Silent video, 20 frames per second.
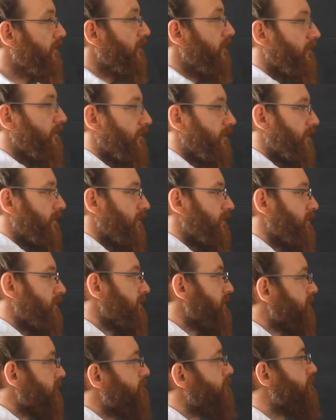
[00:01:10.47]
there
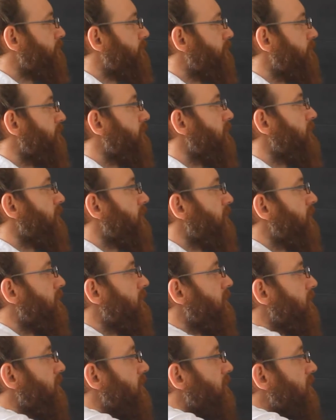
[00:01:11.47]
is
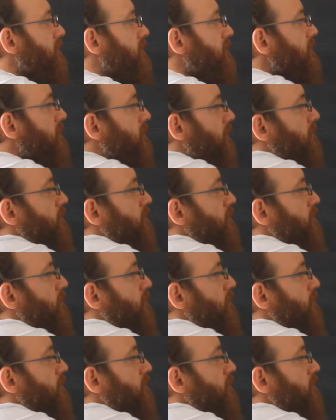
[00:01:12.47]
some